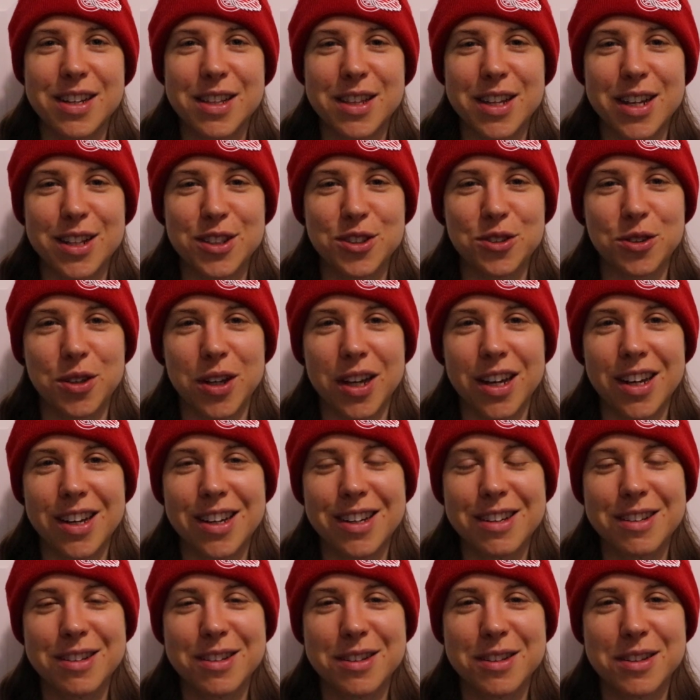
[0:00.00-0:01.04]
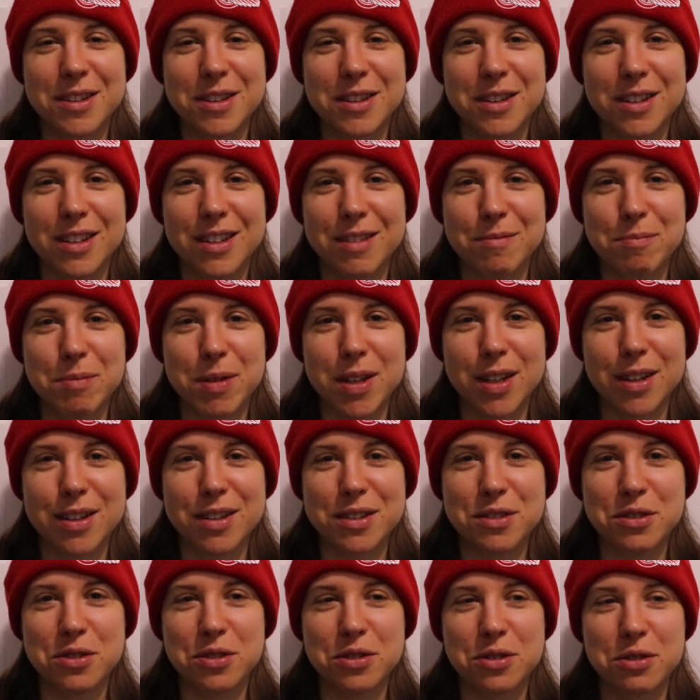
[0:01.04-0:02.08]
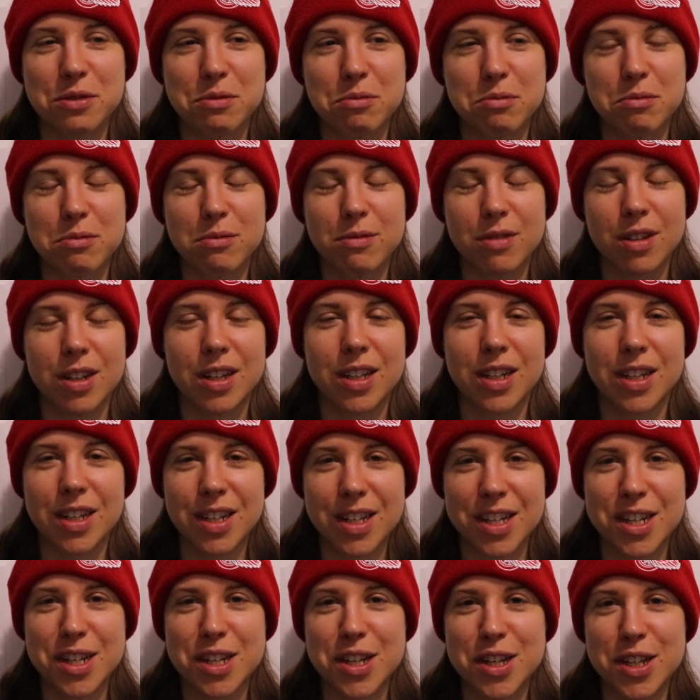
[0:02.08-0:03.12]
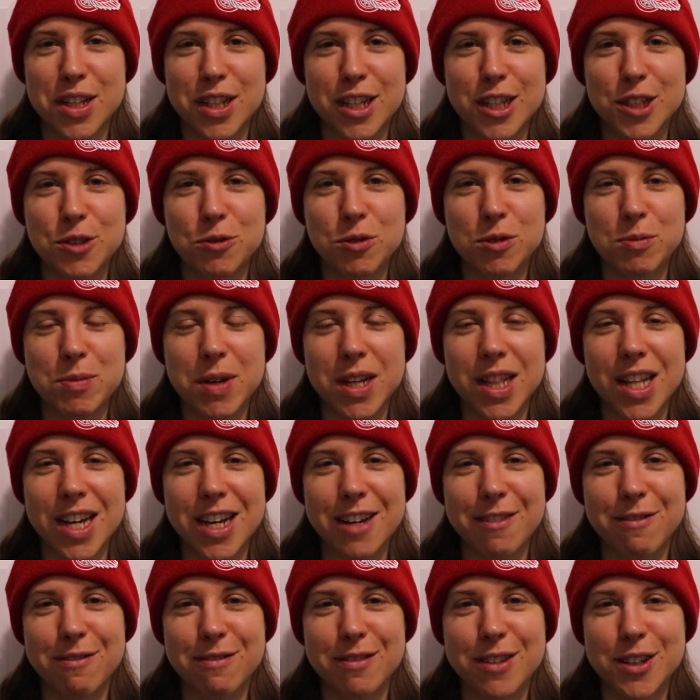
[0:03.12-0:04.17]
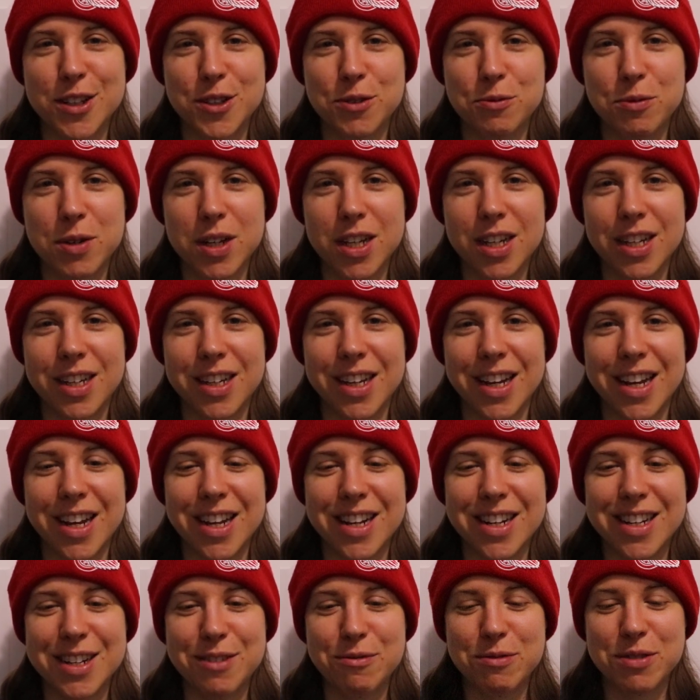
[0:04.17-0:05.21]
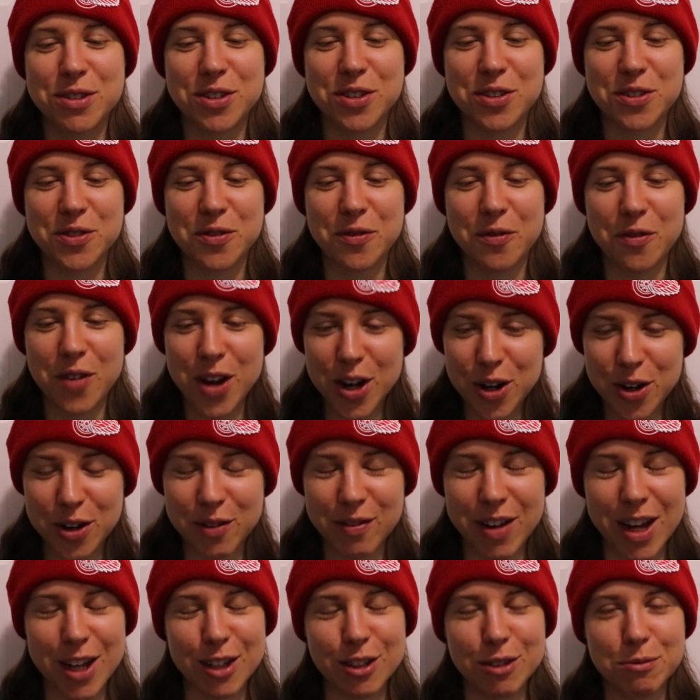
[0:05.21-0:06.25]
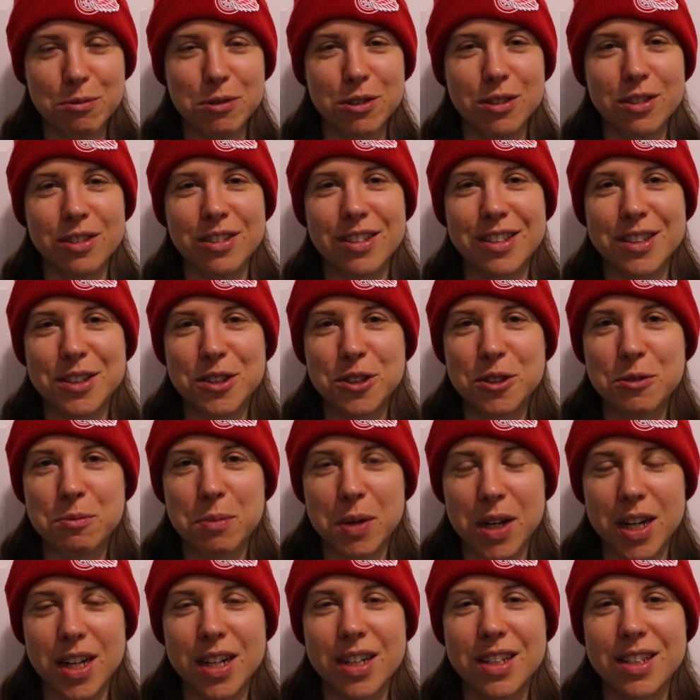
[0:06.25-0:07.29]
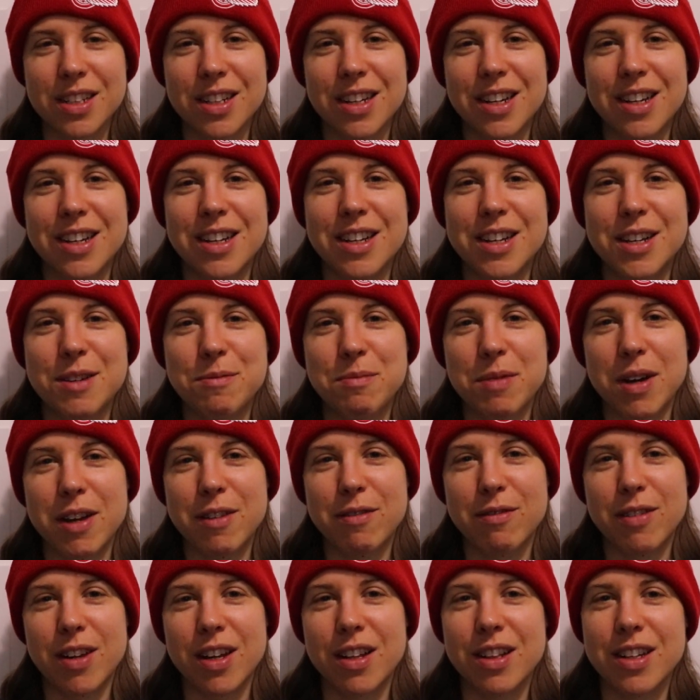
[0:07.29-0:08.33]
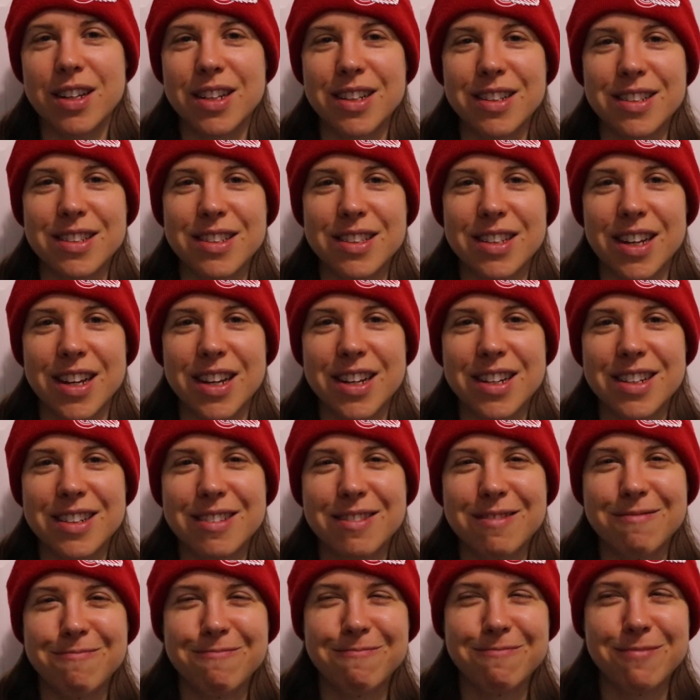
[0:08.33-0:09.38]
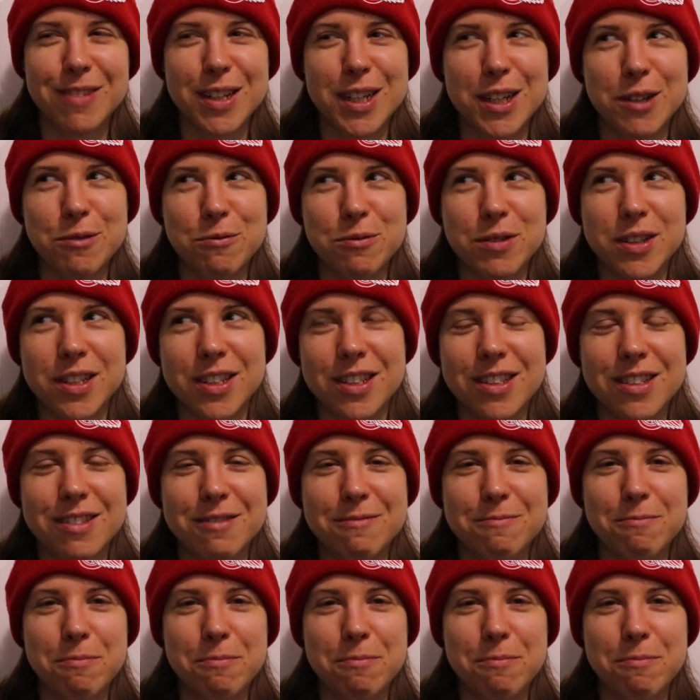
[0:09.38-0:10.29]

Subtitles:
that's okay, because this was my life this week, and it was very valuable despite my feelings that it was